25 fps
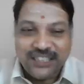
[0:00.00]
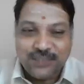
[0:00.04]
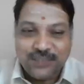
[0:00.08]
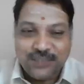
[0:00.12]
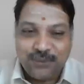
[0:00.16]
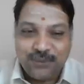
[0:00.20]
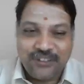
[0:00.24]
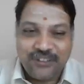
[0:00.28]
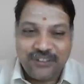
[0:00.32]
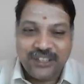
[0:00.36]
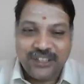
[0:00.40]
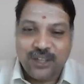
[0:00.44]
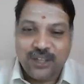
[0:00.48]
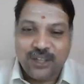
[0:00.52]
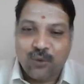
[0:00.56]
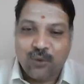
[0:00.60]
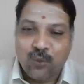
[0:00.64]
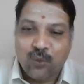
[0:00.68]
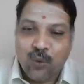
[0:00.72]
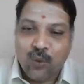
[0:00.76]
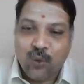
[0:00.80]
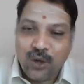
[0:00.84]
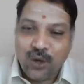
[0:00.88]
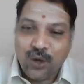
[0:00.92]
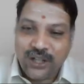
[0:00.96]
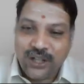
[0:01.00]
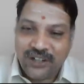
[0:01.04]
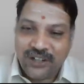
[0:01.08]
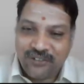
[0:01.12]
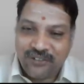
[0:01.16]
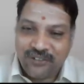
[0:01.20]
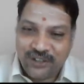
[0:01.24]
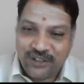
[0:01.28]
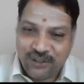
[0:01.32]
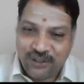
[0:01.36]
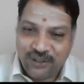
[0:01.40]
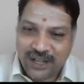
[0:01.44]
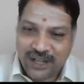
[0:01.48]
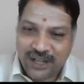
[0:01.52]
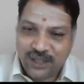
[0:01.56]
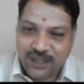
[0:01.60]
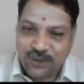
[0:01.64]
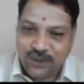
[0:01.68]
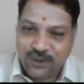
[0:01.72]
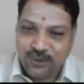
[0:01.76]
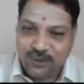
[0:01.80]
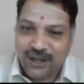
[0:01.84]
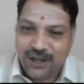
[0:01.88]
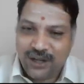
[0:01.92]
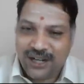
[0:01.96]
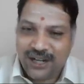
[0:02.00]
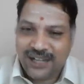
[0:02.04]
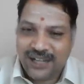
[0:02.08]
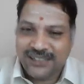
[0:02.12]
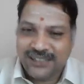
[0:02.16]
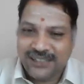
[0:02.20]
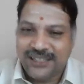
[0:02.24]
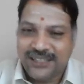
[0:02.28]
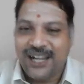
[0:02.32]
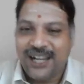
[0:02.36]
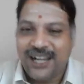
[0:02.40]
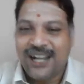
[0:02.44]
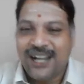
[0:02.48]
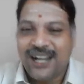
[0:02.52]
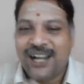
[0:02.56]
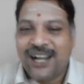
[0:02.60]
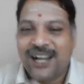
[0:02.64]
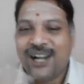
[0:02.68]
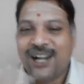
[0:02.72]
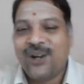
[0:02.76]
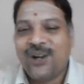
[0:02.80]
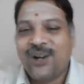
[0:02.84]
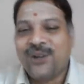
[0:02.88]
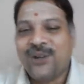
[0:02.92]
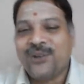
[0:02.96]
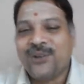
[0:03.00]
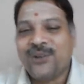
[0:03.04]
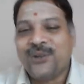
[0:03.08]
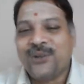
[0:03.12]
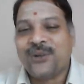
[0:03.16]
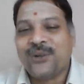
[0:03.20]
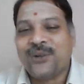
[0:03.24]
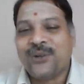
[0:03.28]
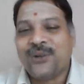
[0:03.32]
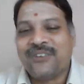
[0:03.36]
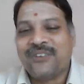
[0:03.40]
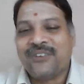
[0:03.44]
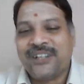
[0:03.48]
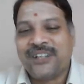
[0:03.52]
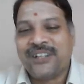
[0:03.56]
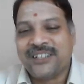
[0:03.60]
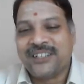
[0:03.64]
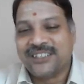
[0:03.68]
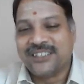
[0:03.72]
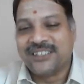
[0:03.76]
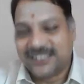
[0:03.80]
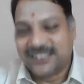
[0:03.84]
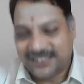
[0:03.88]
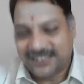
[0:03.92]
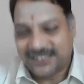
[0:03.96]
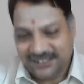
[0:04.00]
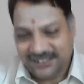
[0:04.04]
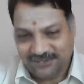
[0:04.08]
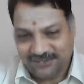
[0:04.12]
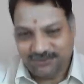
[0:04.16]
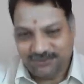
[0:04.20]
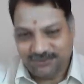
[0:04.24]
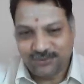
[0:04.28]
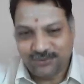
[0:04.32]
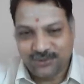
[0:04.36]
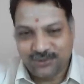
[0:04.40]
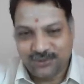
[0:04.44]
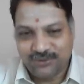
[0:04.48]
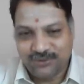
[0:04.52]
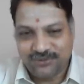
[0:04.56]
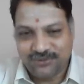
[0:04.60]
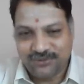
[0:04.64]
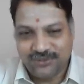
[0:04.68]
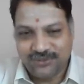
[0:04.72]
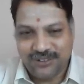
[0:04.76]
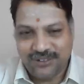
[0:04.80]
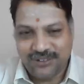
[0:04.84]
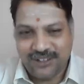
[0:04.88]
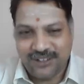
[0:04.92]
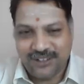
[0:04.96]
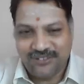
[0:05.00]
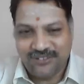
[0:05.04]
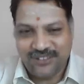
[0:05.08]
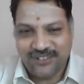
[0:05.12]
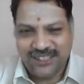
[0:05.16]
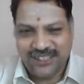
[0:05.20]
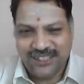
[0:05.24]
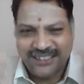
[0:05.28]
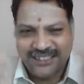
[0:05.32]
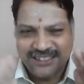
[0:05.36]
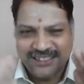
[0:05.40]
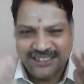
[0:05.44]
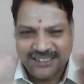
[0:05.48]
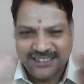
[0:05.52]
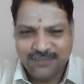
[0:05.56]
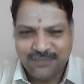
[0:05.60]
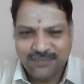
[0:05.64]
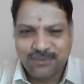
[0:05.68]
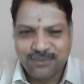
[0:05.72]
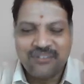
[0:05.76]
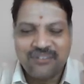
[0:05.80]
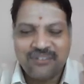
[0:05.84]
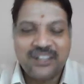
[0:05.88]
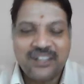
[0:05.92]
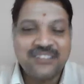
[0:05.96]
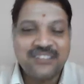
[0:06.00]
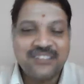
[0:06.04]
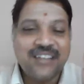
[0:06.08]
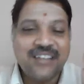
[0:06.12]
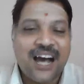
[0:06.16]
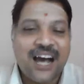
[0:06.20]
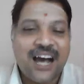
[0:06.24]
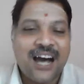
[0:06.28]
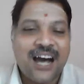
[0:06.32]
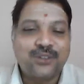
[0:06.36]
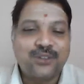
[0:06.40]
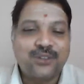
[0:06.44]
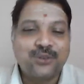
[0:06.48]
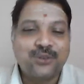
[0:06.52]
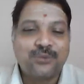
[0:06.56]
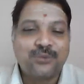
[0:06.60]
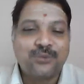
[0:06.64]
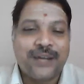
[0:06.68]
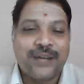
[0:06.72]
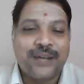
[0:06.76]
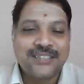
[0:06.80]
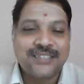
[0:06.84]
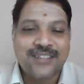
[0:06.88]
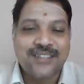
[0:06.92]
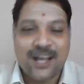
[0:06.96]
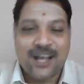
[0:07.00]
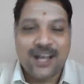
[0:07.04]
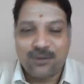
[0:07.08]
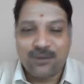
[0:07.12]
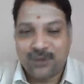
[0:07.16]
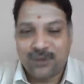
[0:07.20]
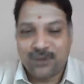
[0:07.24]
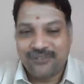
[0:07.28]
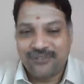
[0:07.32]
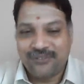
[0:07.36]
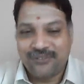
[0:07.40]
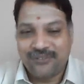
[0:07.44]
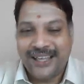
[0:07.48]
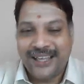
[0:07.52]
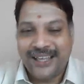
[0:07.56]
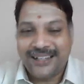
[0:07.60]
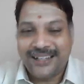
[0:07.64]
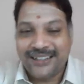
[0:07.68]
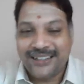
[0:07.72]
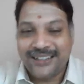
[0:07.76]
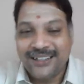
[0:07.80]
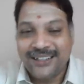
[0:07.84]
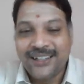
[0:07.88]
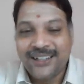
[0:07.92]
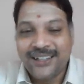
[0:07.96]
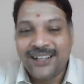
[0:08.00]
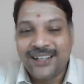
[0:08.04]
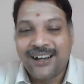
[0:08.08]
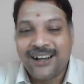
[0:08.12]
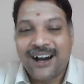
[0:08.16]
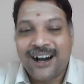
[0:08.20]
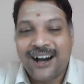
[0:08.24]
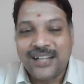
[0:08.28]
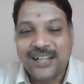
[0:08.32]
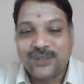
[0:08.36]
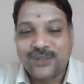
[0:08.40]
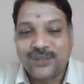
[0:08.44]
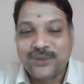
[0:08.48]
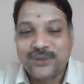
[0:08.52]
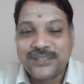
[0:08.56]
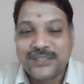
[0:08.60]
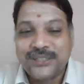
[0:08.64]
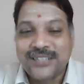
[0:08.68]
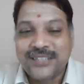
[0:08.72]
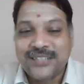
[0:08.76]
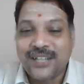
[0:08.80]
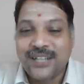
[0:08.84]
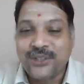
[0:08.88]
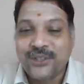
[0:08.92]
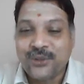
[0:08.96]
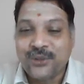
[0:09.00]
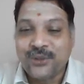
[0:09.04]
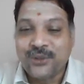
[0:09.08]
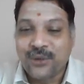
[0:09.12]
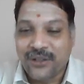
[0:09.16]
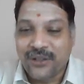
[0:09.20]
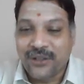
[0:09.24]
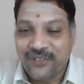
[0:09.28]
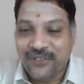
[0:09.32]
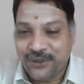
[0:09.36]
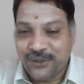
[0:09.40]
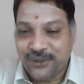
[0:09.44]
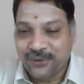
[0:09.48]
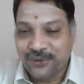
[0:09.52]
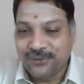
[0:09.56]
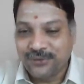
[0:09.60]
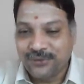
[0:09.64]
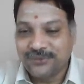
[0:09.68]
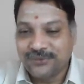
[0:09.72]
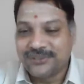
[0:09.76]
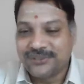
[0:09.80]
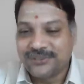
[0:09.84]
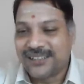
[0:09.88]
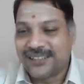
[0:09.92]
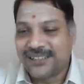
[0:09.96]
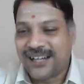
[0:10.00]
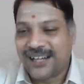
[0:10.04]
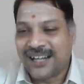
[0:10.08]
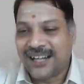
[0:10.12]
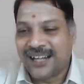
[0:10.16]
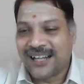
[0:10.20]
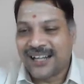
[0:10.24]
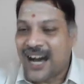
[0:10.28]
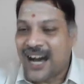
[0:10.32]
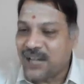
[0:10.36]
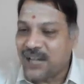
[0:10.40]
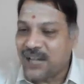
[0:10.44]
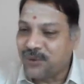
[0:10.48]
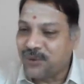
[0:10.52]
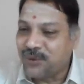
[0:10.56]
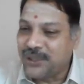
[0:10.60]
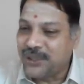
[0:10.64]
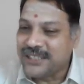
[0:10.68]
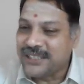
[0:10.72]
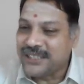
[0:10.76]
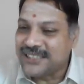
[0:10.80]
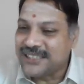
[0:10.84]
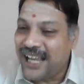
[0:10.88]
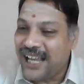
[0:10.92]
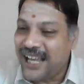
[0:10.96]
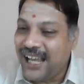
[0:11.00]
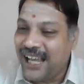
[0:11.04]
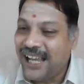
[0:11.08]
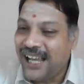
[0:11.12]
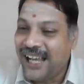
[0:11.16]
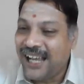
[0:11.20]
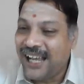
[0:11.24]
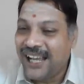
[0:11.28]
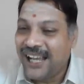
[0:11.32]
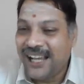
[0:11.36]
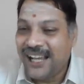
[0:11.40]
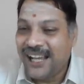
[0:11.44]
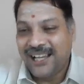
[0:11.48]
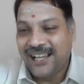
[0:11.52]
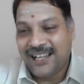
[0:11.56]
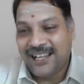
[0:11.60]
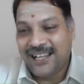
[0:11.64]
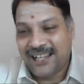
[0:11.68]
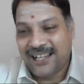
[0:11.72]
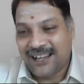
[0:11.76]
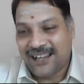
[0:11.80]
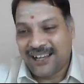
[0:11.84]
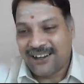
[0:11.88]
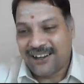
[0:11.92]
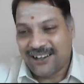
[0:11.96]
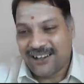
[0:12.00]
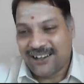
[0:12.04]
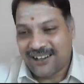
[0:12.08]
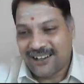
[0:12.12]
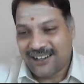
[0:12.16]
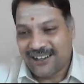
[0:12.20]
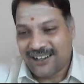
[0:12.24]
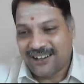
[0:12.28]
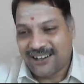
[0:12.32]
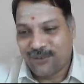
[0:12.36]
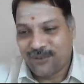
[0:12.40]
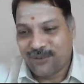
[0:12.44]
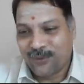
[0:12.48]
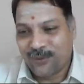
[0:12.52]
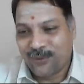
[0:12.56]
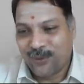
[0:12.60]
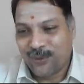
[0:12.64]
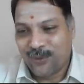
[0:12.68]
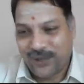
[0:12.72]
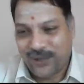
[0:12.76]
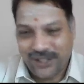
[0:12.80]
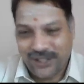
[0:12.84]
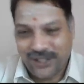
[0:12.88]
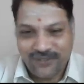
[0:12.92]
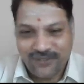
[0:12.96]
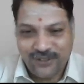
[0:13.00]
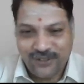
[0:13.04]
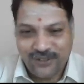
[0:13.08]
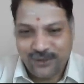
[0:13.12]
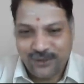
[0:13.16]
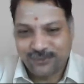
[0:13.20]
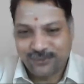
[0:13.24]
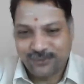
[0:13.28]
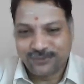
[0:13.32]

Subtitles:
between the old revenue value and the new revenue earned. In simple words, R2 minus R1, where R2 is a new revenue and R1 is a old revenue.